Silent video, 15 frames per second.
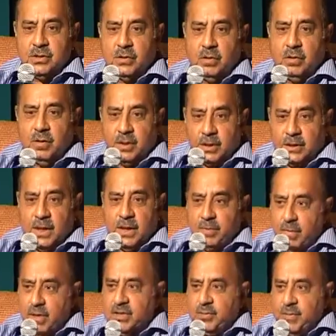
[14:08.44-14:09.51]
So there
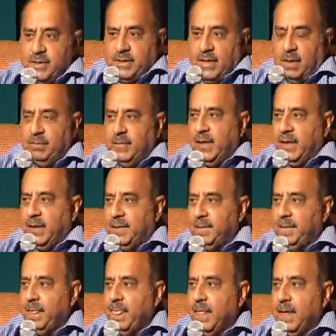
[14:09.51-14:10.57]
must be something
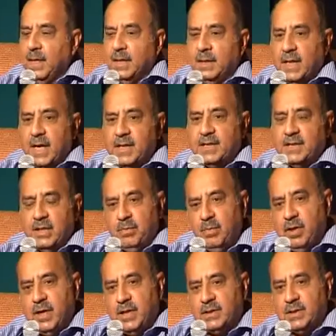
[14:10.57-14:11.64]
that
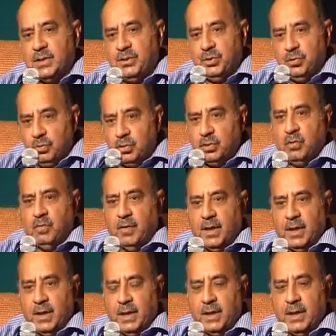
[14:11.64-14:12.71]
stimulates the youth over
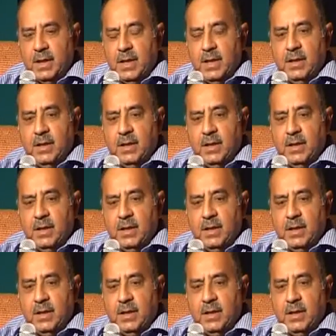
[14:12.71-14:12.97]
here,